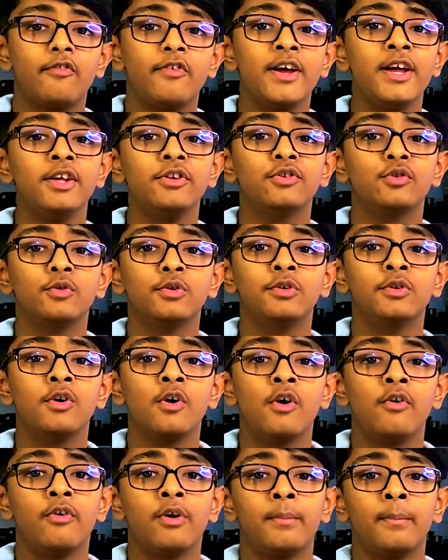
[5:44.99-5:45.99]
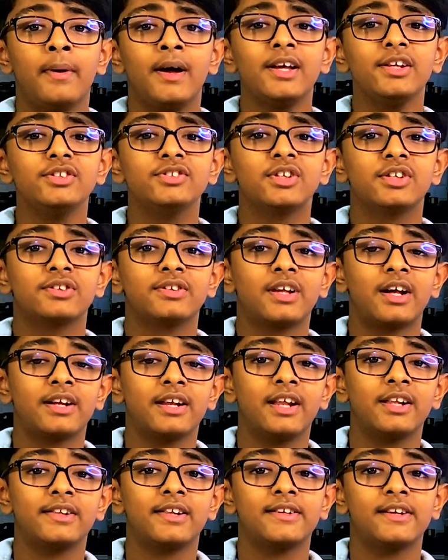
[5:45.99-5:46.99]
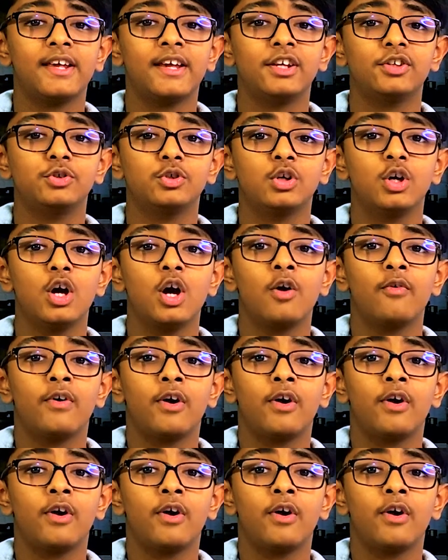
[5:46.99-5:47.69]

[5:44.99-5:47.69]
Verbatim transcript: Very soon, we might just attain that age